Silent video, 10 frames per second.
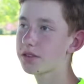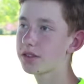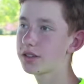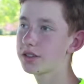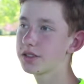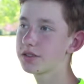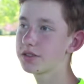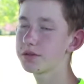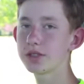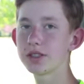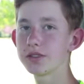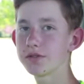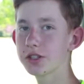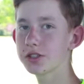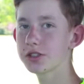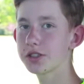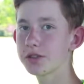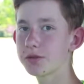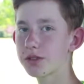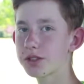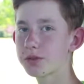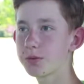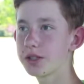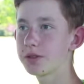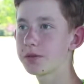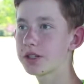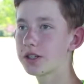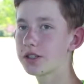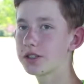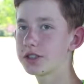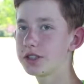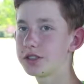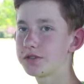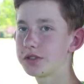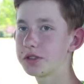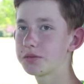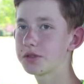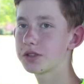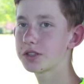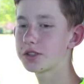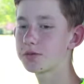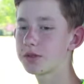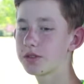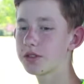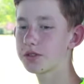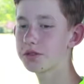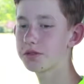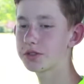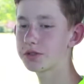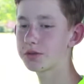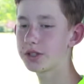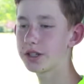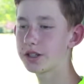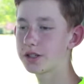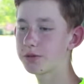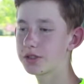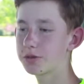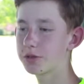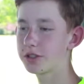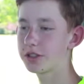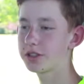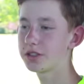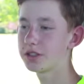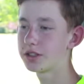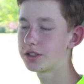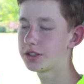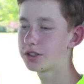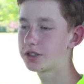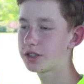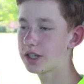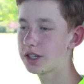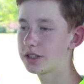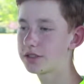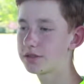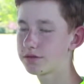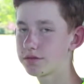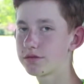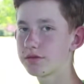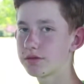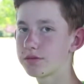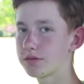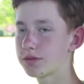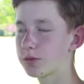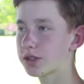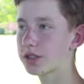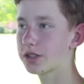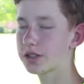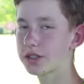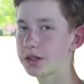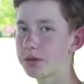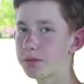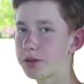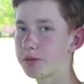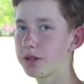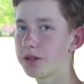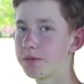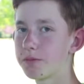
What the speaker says: but eventually it worked. We got all our scenes filmed because we all three of us were there at one point, and it worked out. It came out pretty well.